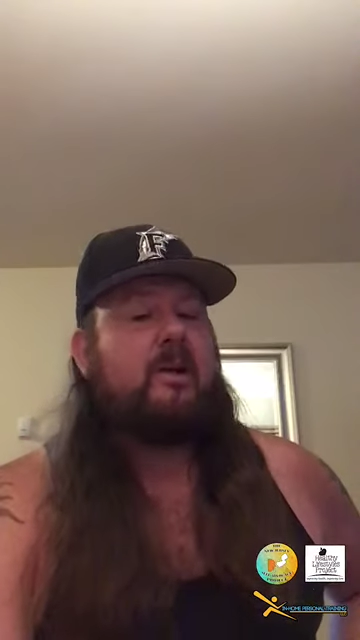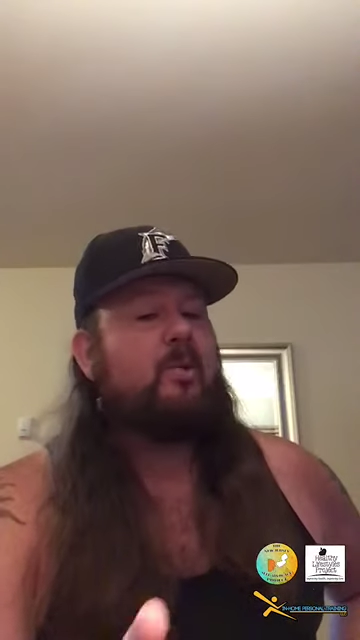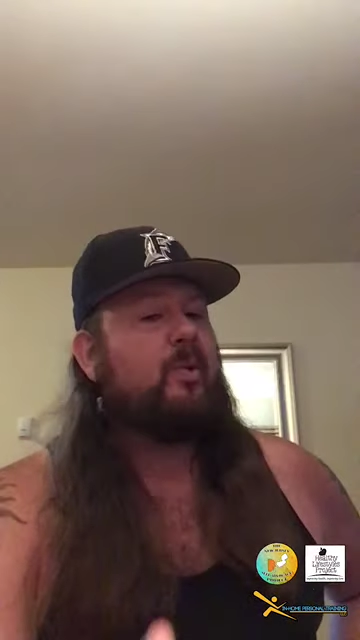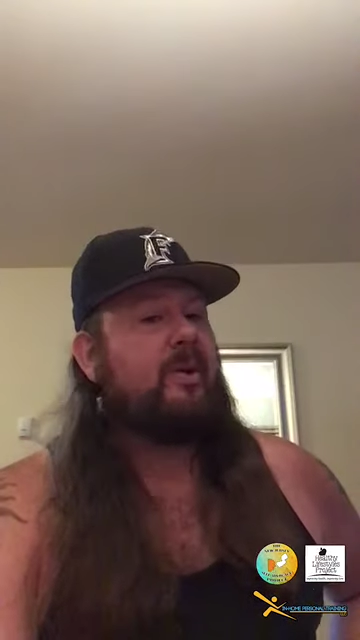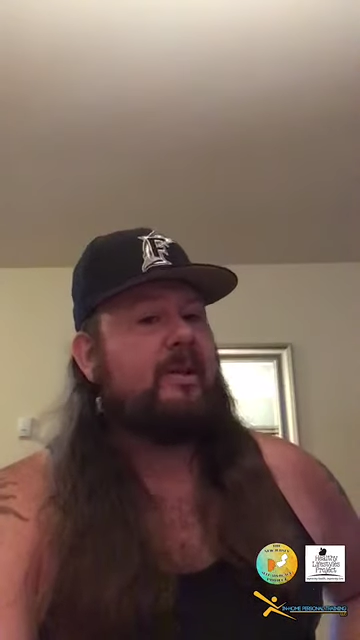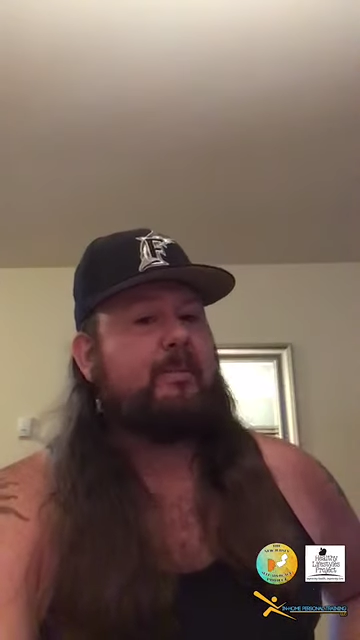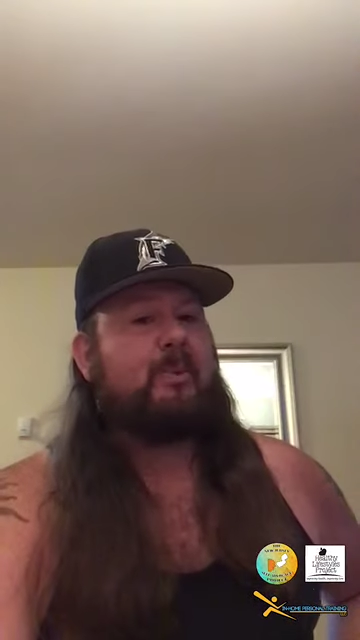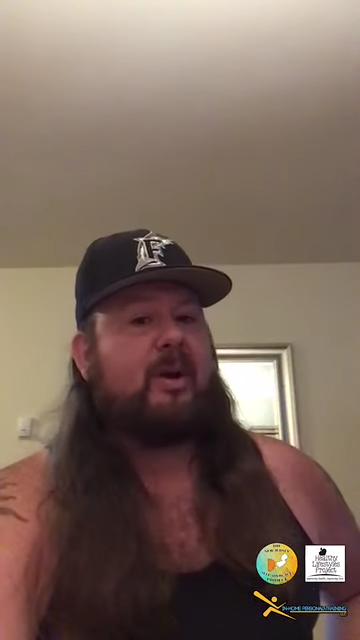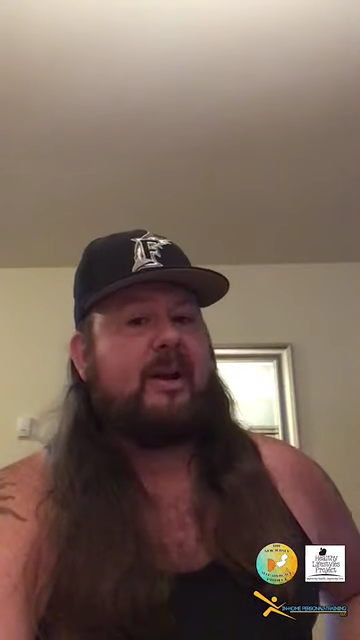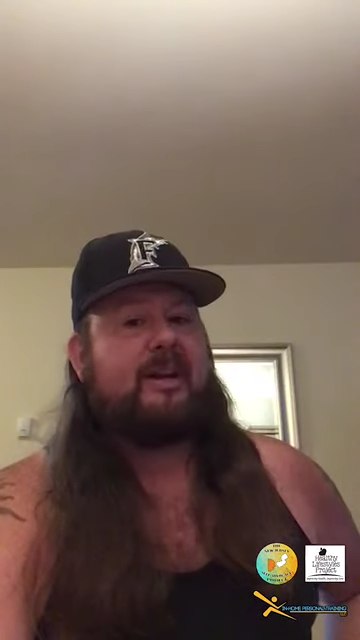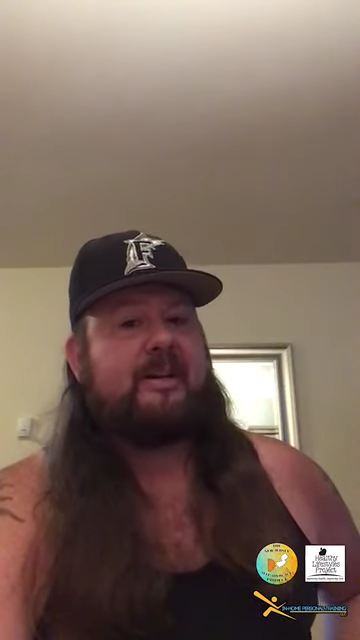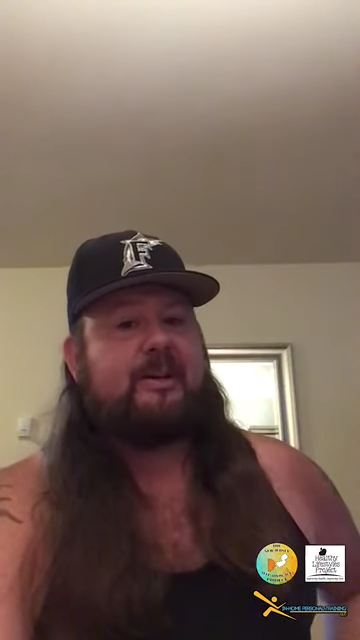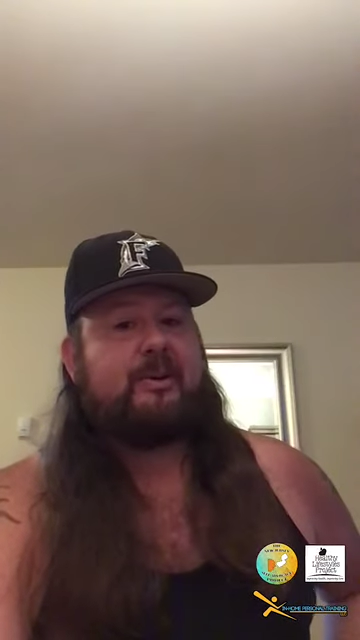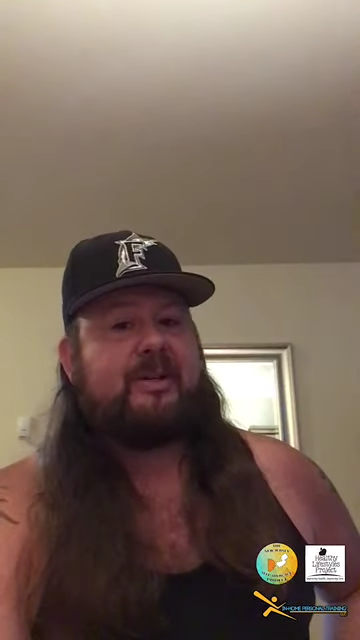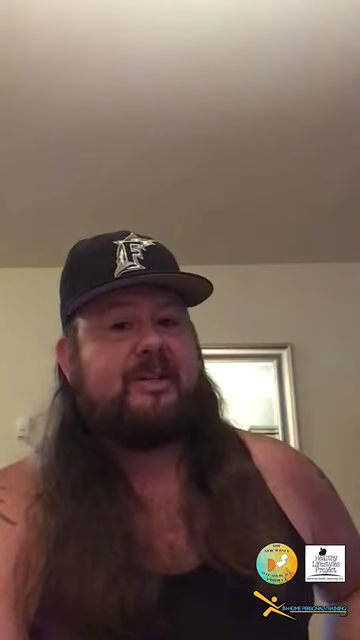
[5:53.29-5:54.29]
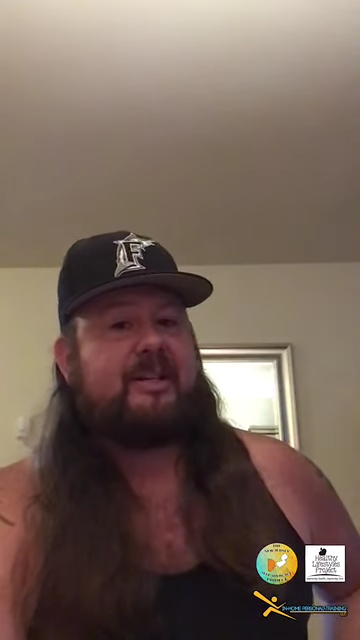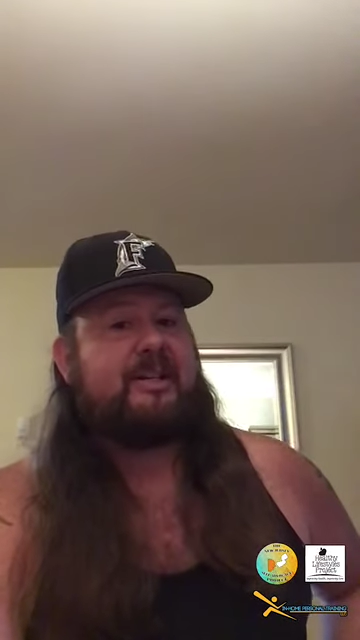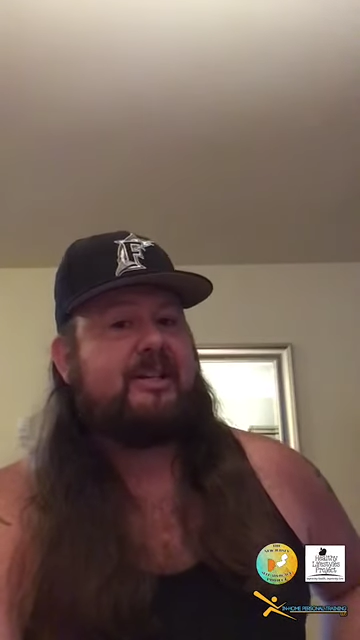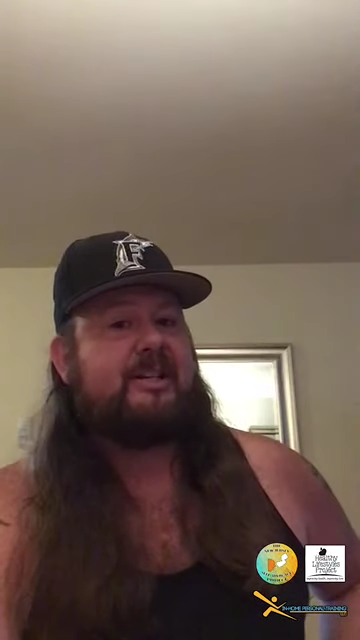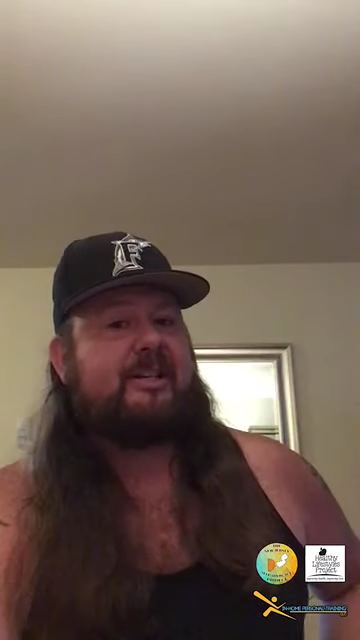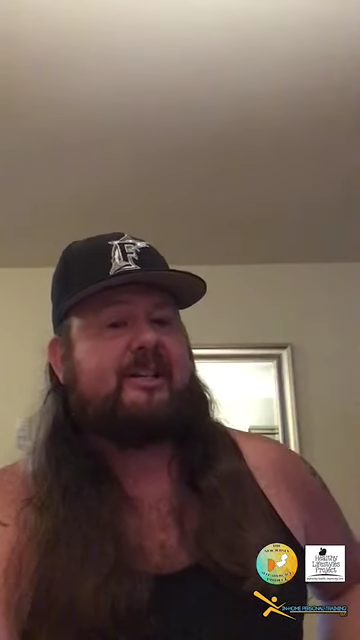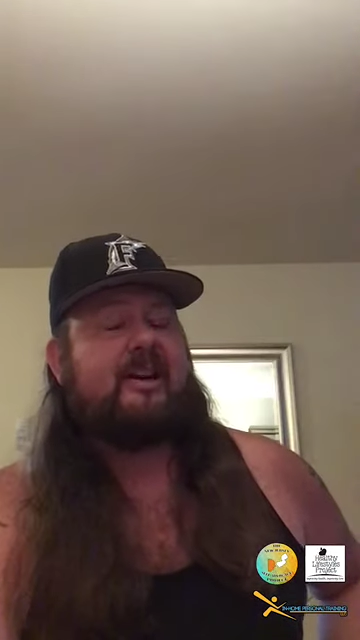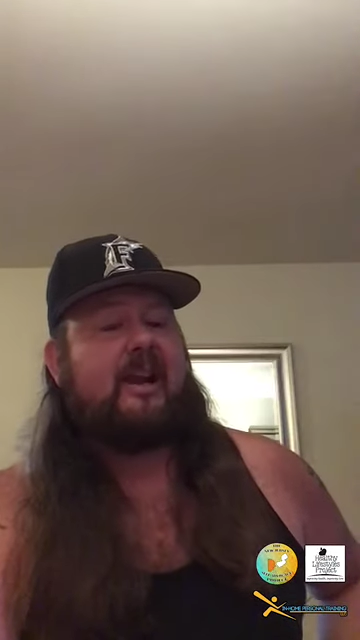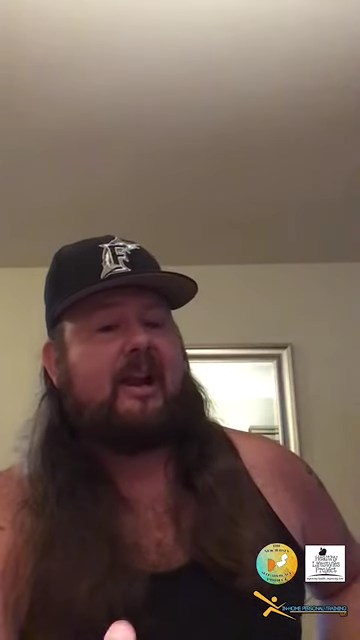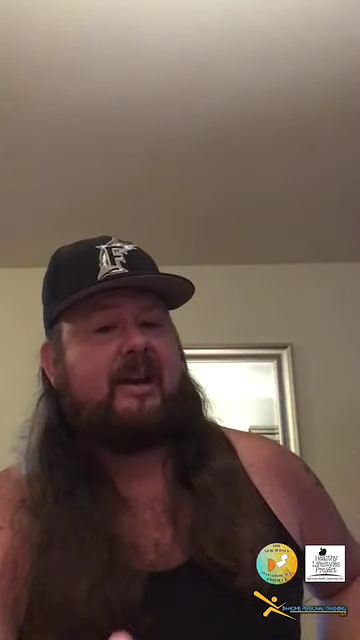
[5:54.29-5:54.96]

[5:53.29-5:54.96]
with a brand new edition